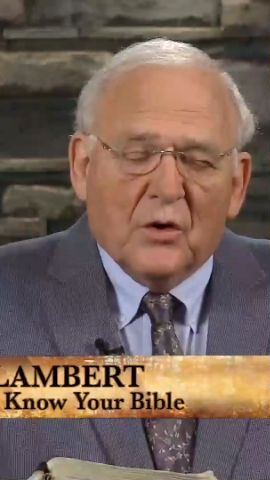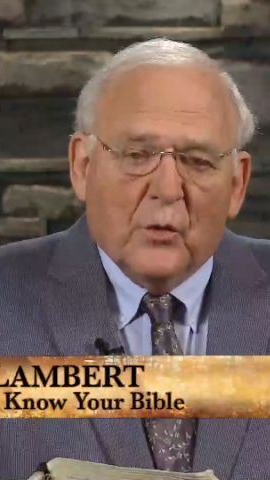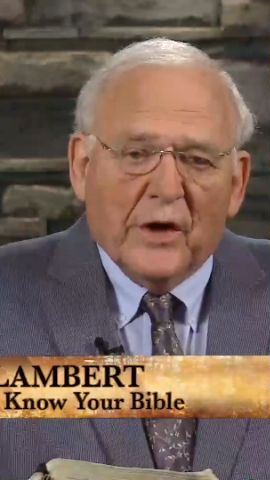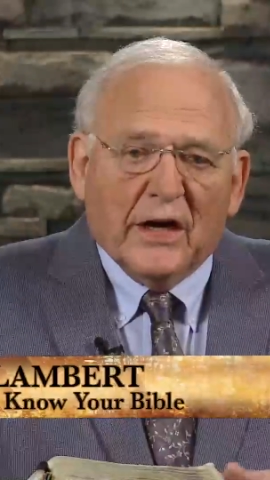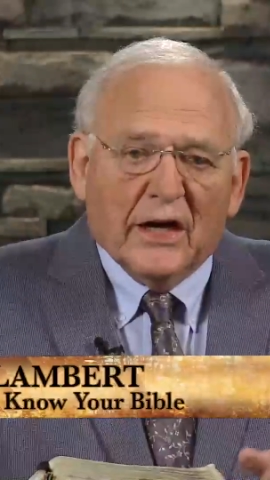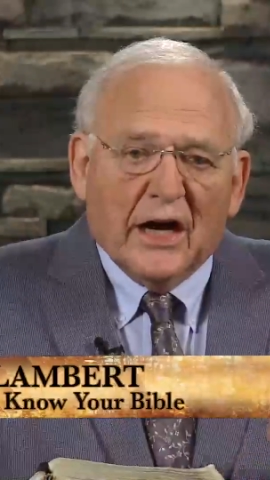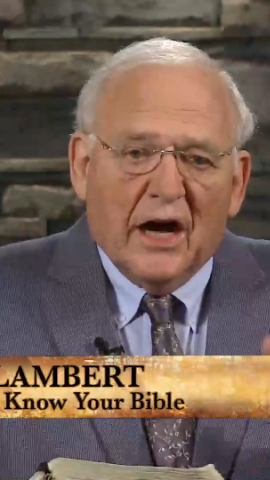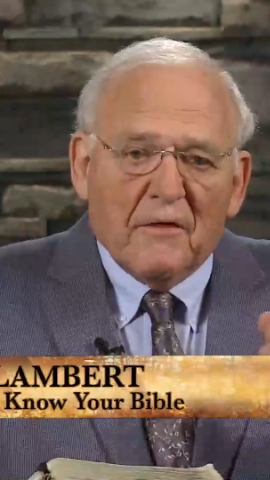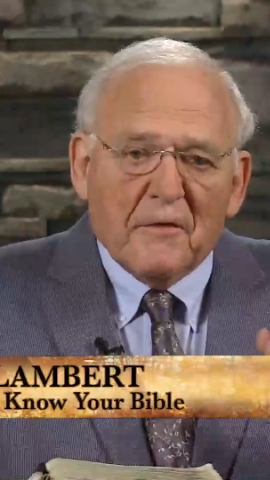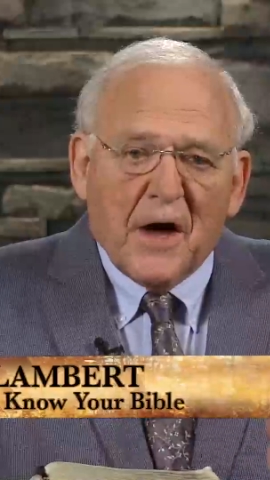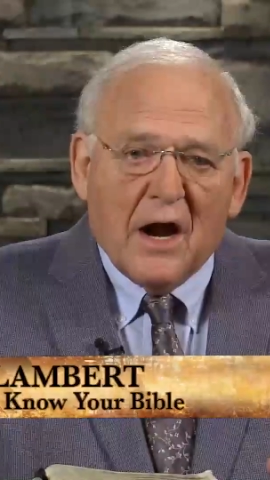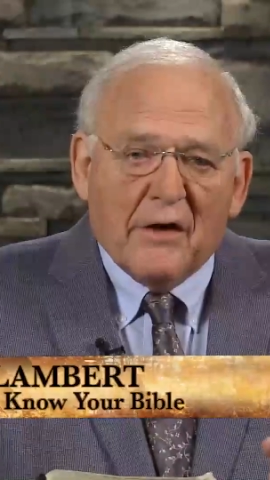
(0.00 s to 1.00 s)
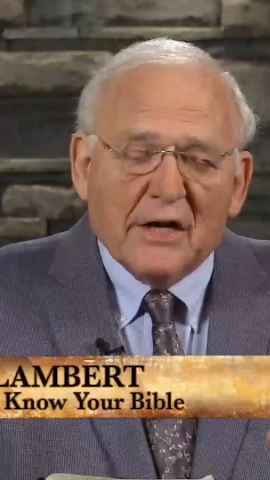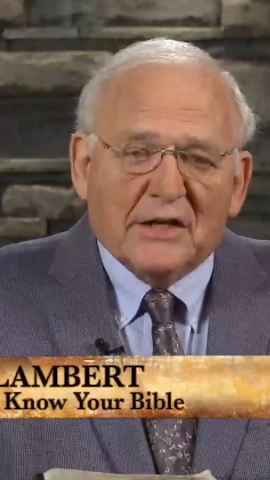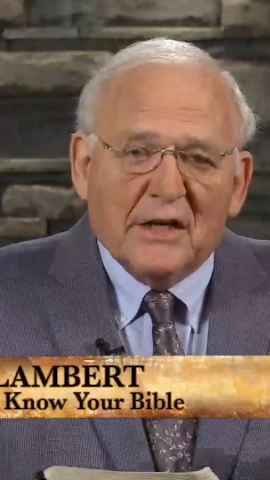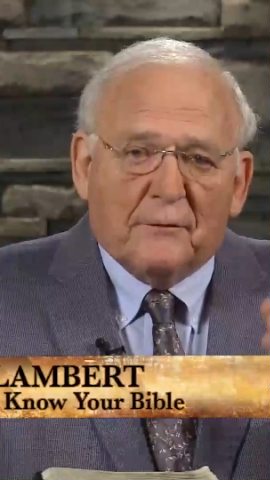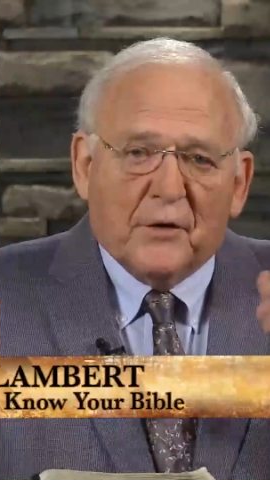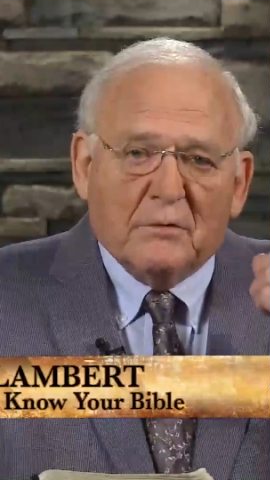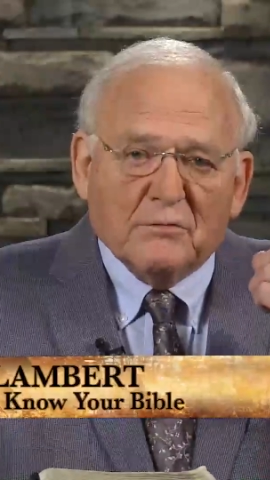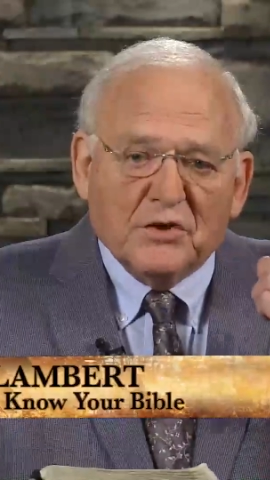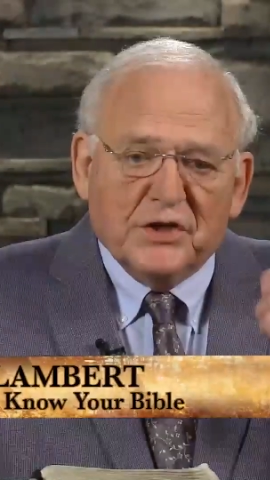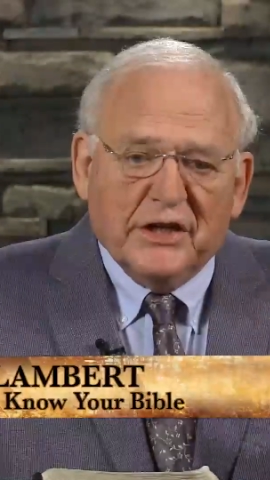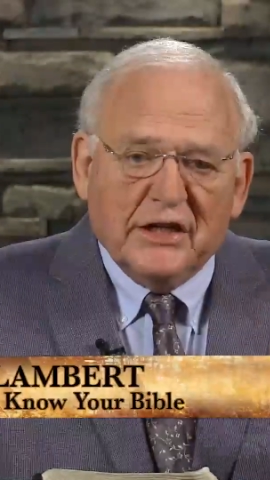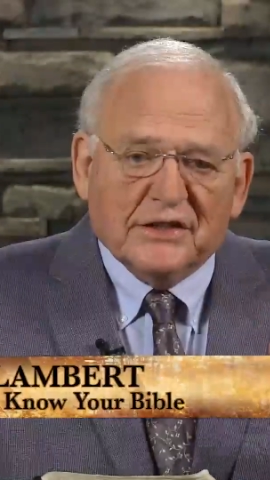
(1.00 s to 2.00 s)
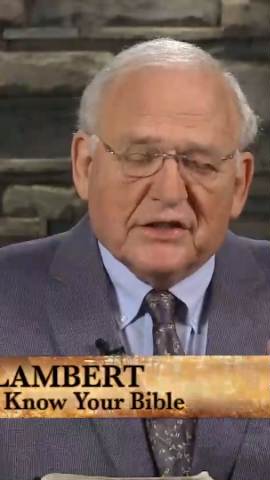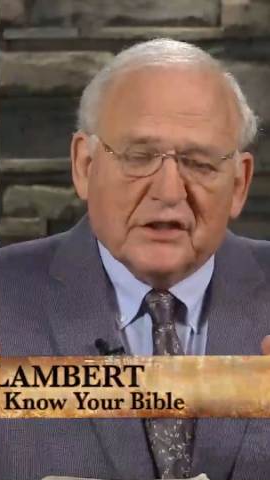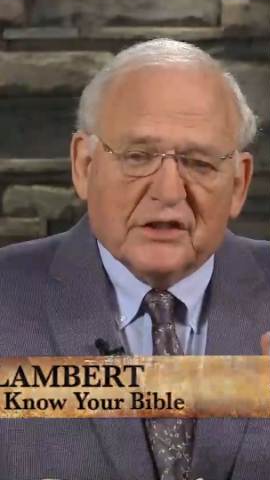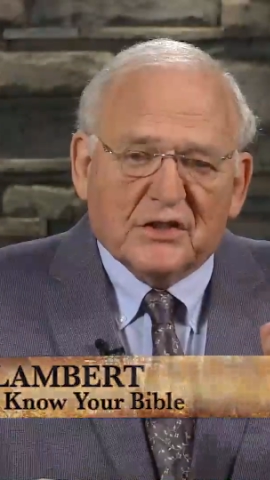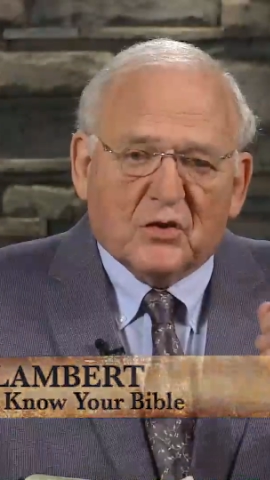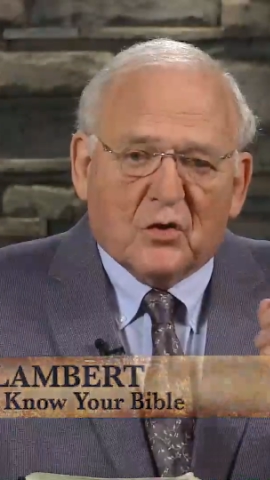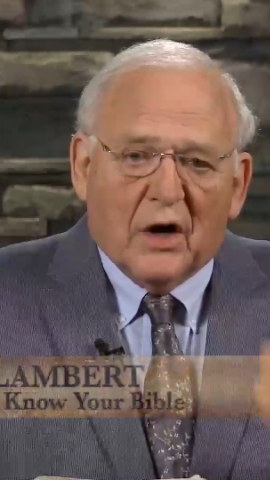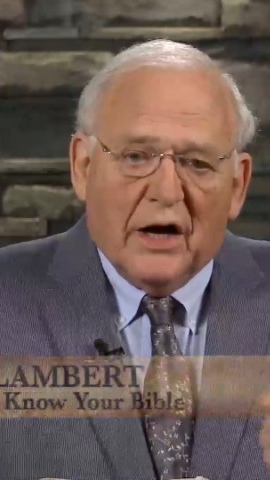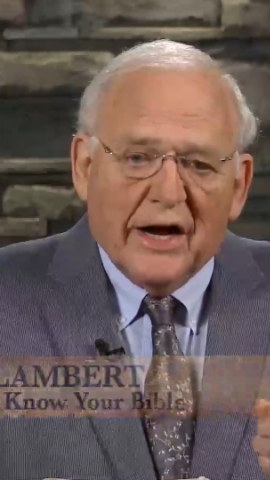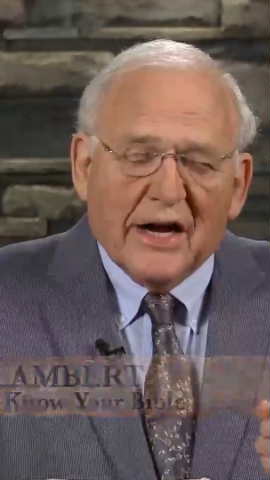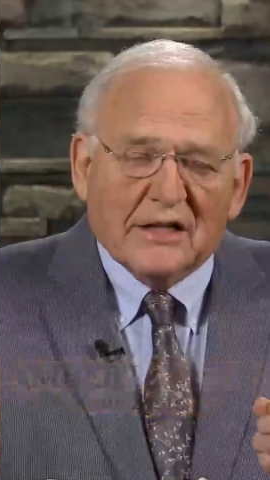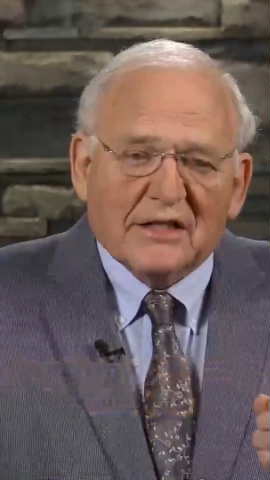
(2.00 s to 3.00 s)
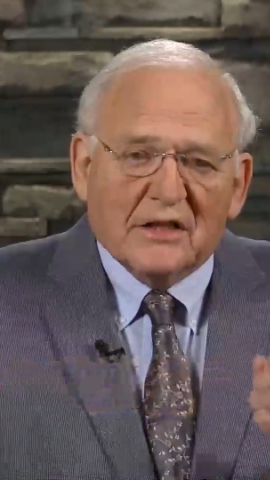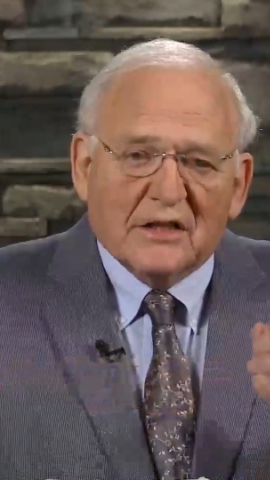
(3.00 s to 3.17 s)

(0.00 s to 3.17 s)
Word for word: We get authority from Jesus Christ,